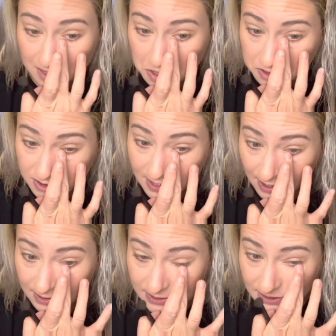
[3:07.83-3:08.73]

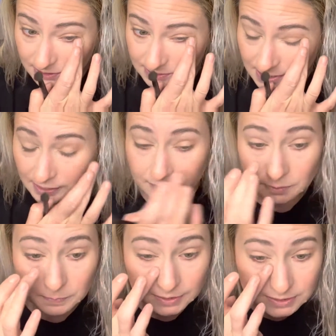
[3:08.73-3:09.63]
$100 and it's not even a
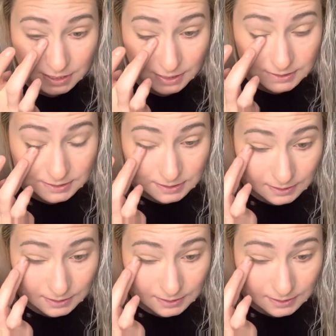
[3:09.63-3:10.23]
big size.